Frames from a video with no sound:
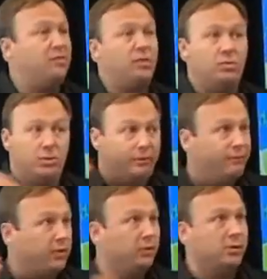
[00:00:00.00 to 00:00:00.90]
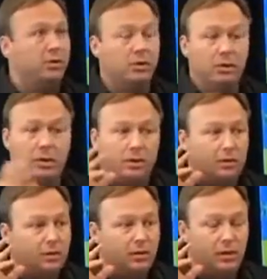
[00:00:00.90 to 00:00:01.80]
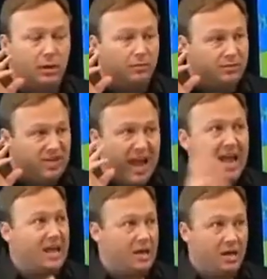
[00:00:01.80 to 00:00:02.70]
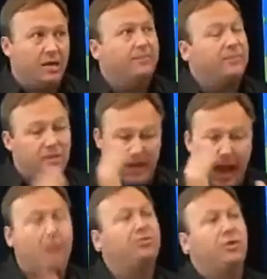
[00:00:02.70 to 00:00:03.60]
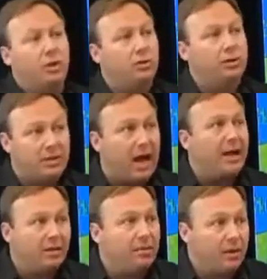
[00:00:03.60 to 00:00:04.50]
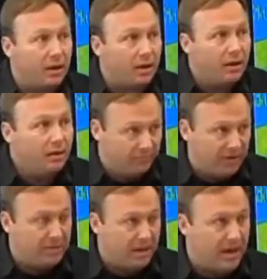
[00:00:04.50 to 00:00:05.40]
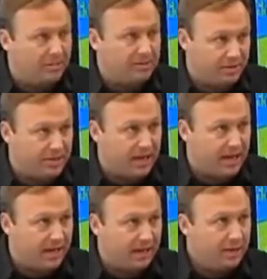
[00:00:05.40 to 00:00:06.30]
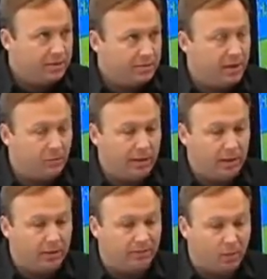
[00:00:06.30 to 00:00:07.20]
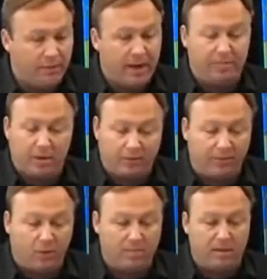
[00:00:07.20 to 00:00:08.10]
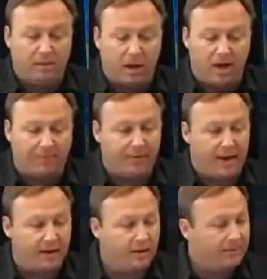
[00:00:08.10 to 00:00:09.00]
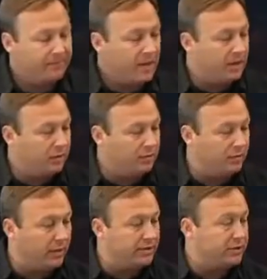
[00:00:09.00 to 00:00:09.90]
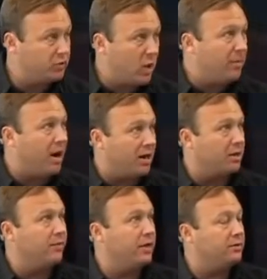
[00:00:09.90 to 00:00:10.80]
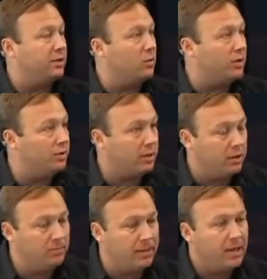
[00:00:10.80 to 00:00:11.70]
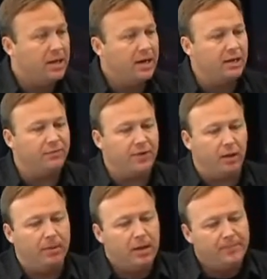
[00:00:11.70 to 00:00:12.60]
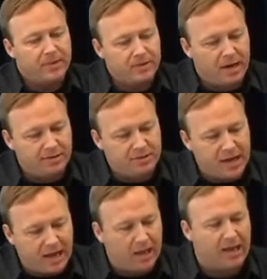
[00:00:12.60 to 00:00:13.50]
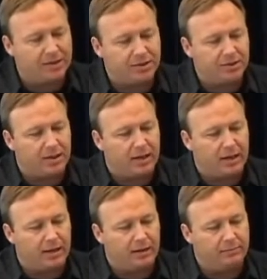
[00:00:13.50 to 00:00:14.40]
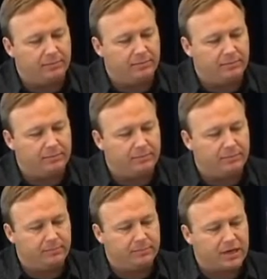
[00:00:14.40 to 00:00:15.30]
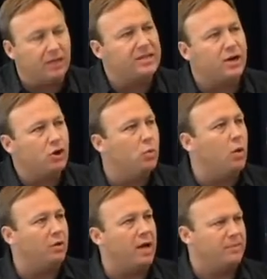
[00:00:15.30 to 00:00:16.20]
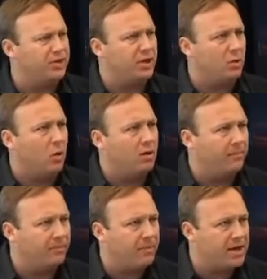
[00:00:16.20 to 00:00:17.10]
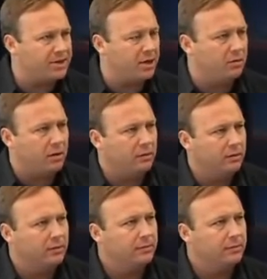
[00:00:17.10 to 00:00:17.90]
give you the full, take, absolutely documenting FEMA camps today. So I'm really looking forward to that. I'm looking forward to be able to offer that to the listeners. So I'm honored that you wanted to include me in the film. Tell us how you woke up. You're saying you woke up for my show, or?